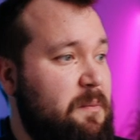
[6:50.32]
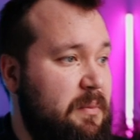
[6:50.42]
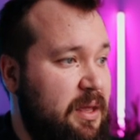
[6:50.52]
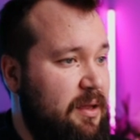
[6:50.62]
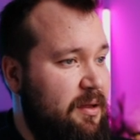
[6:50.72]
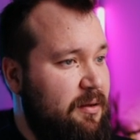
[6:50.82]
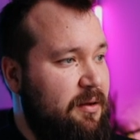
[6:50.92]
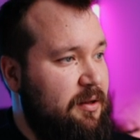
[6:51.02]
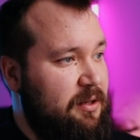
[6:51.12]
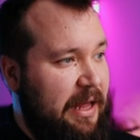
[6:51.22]
to me,
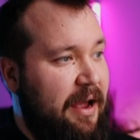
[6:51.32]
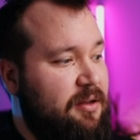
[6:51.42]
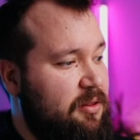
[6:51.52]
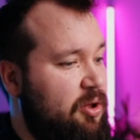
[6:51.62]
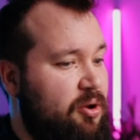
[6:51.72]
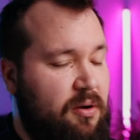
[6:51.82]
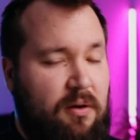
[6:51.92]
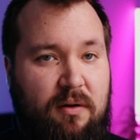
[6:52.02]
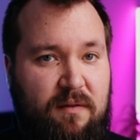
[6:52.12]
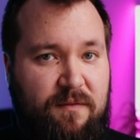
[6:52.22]
lack a lot
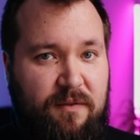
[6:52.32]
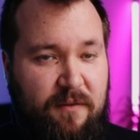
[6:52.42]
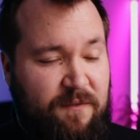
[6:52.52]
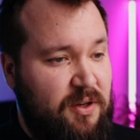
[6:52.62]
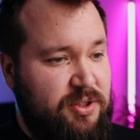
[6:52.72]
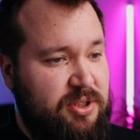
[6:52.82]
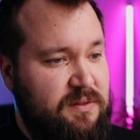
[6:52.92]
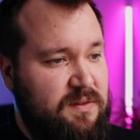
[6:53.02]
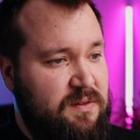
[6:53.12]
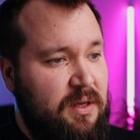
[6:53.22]
of
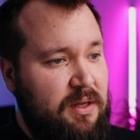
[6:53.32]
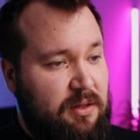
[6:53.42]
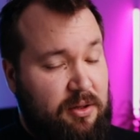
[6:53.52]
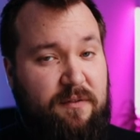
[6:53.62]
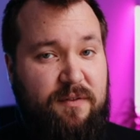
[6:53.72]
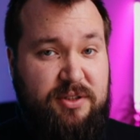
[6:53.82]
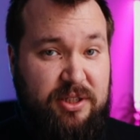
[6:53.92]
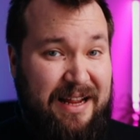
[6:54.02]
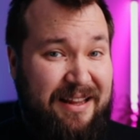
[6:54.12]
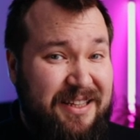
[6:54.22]
functions, a lot of
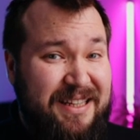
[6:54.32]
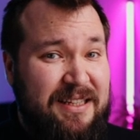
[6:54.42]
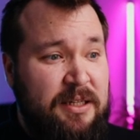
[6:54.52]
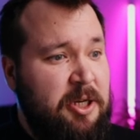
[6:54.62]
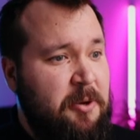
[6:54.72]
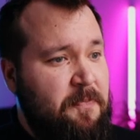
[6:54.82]
functionality,